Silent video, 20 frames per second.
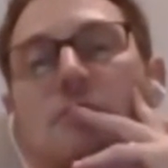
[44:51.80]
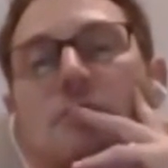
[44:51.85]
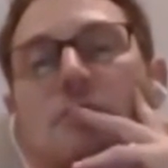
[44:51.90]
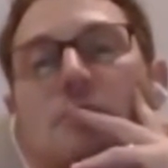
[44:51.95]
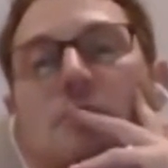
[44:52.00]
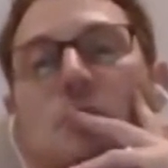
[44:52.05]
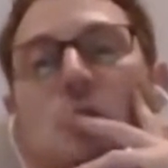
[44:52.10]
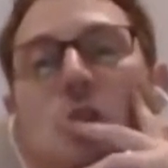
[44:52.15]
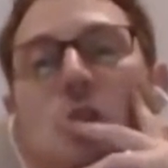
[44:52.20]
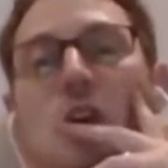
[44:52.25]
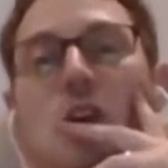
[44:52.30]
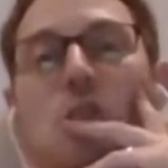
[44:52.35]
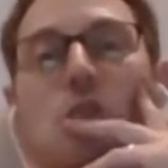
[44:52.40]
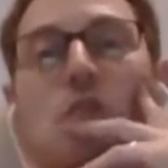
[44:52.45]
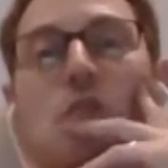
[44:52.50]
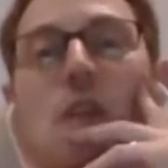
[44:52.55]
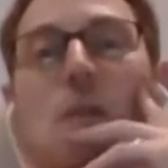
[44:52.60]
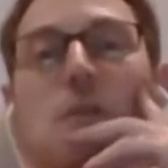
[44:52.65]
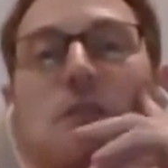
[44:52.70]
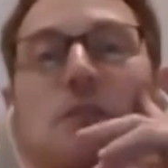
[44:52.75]
Well, I'll
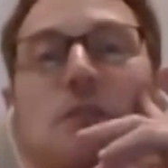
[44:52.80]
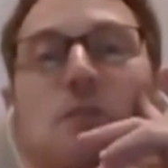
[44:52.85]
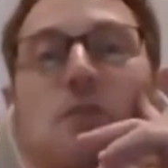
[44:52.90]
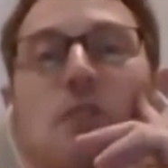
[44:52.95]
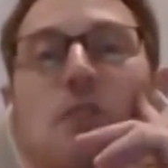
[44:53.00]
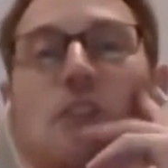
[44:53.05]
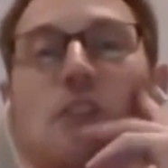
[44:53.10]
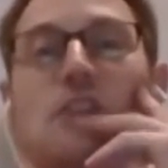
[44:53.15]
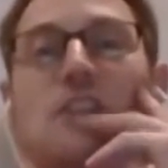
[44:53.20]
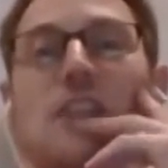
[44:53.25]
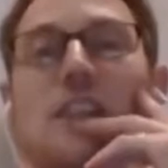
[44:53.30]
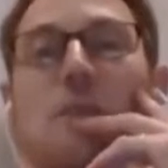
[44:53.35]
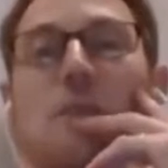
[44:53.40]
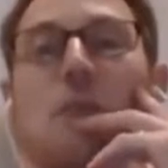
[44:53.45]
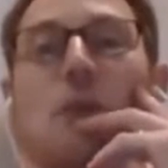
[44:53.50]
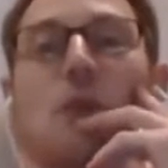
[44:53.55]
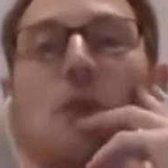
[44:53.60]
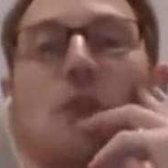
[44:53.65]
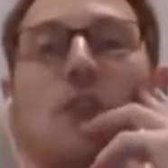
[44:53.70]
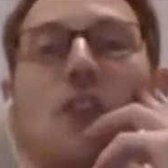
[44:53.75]
grab some rock
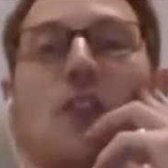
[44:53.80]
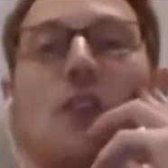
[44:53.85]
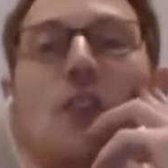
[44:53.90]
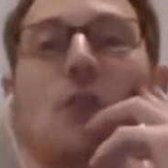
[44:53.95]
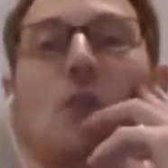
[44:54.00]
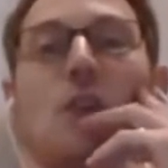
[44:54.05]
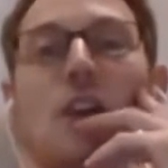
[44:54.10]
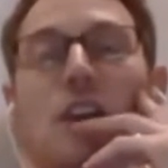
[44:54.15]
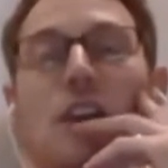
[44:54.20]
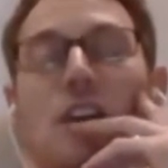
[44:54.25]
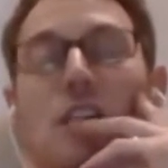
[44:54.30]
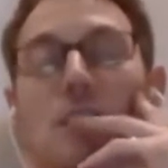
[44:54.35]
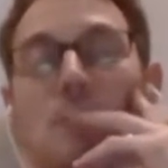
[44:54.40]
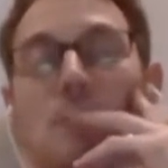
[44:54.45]
samples on the way.